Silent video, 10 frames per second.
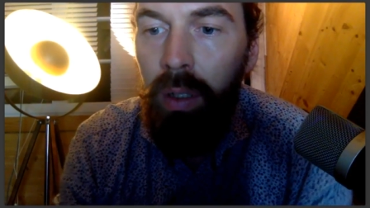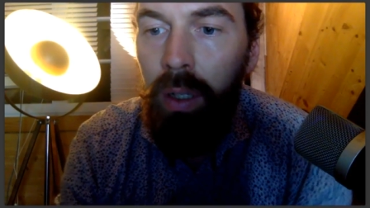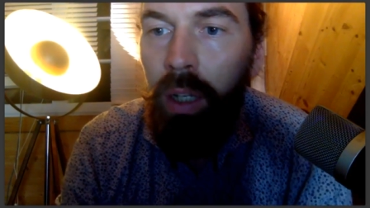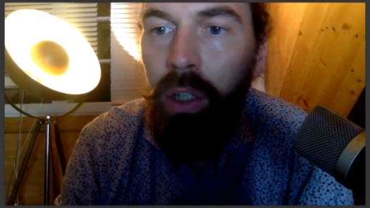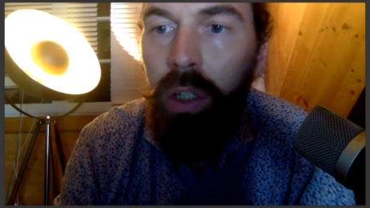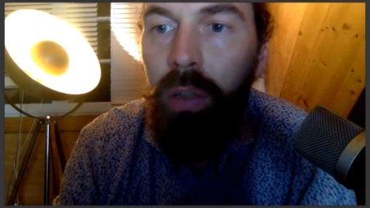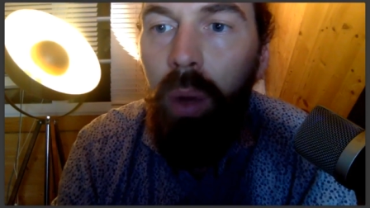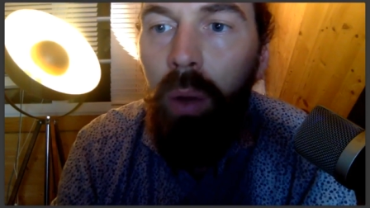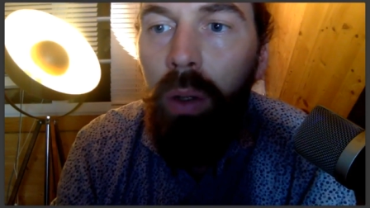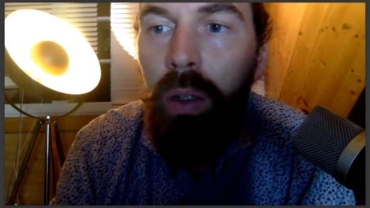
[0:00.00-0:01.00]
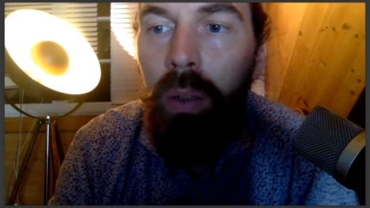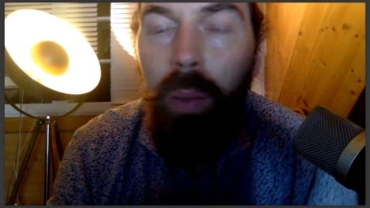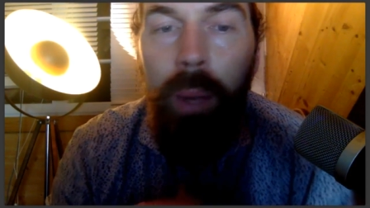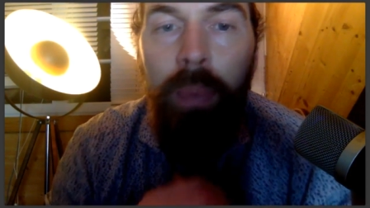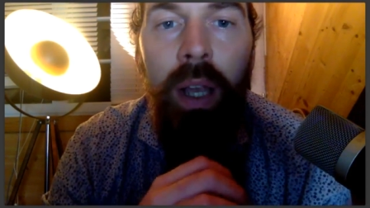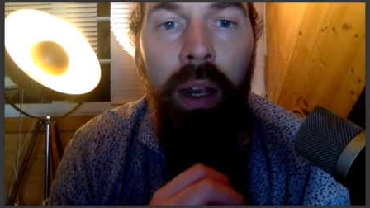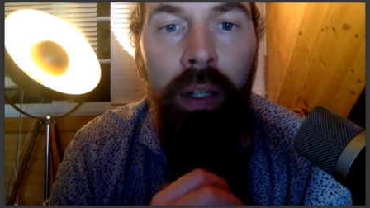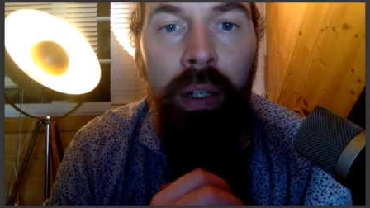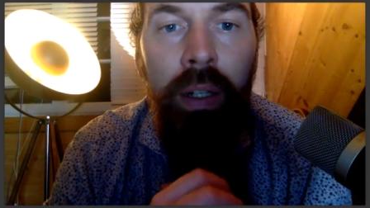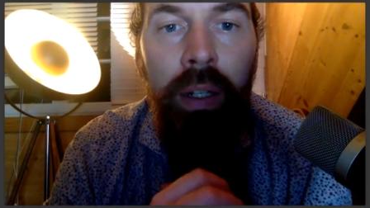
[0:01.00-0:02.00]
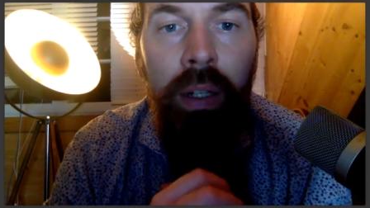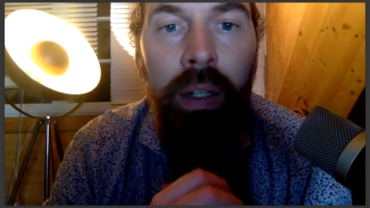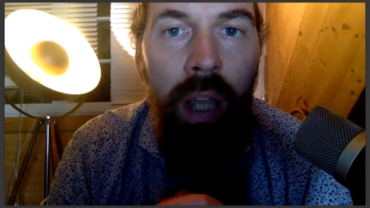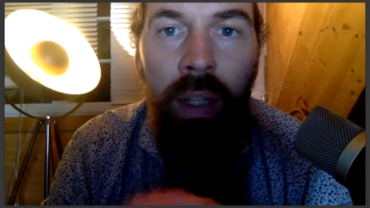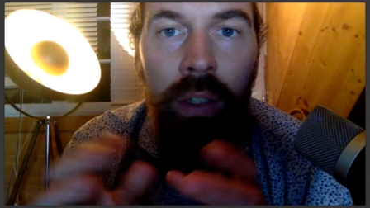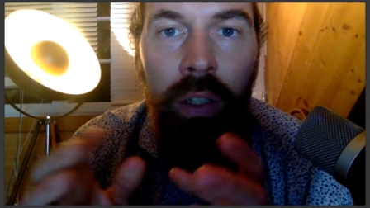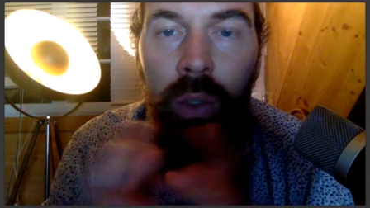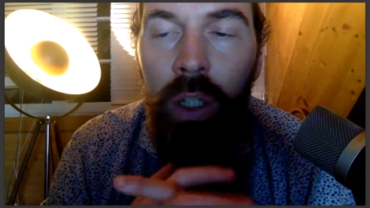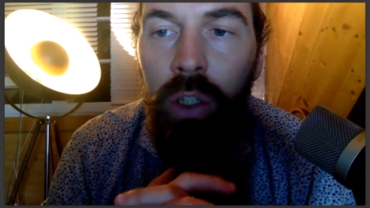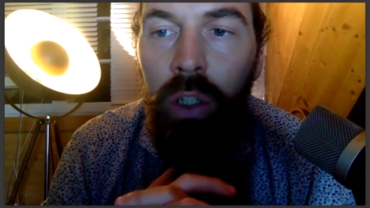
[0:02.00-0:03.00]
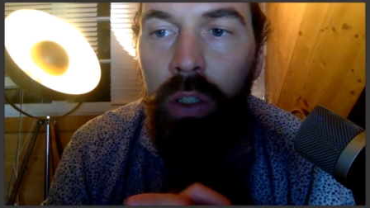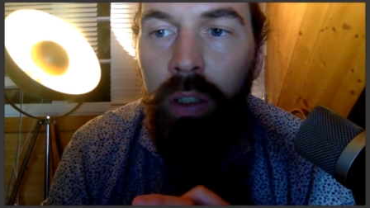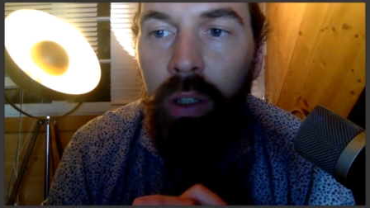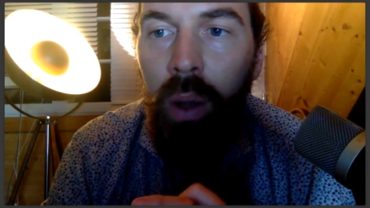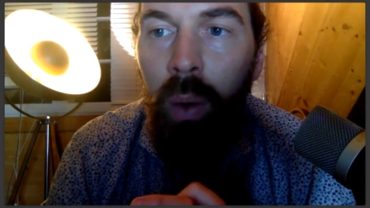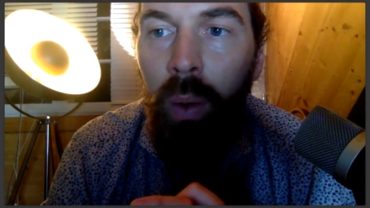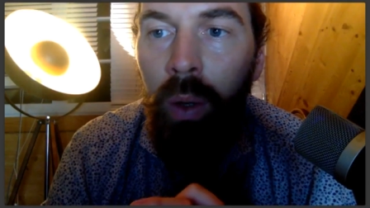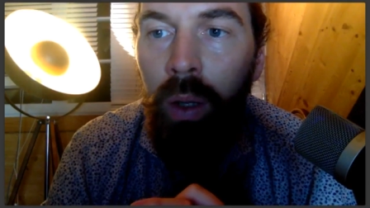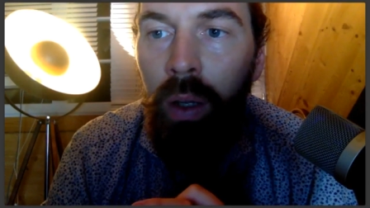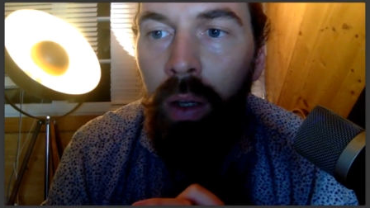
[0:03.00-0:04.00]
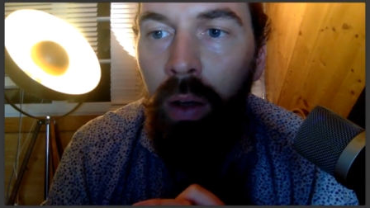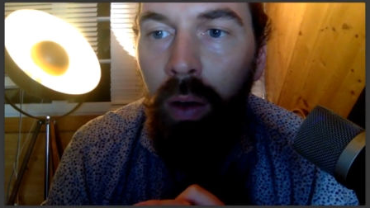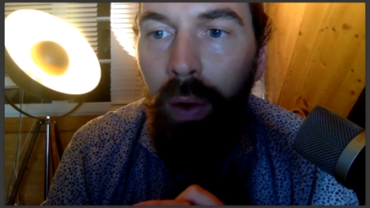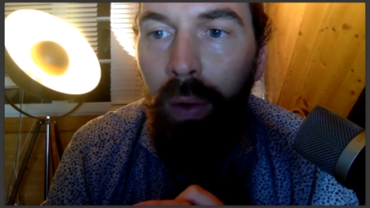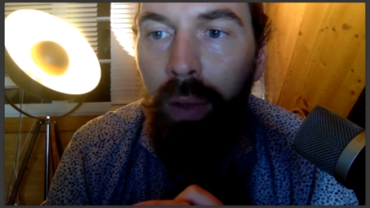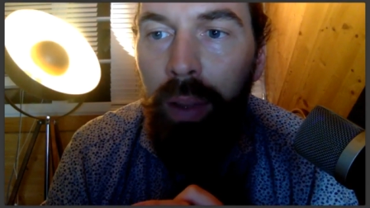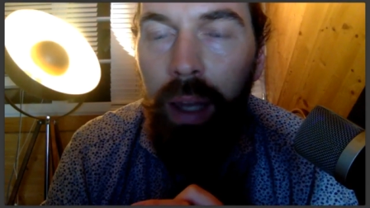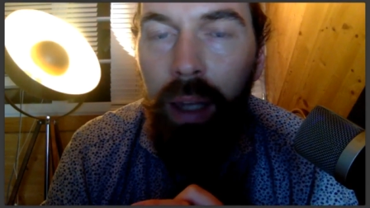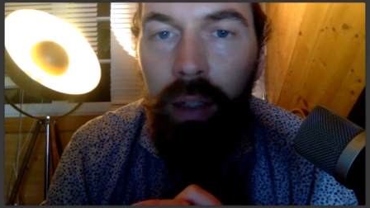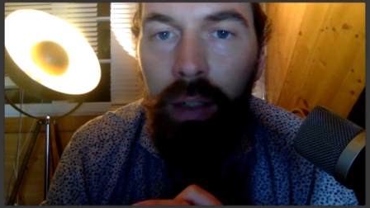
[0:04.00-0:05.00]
I just wrote the website into the chat, and you can just go over that.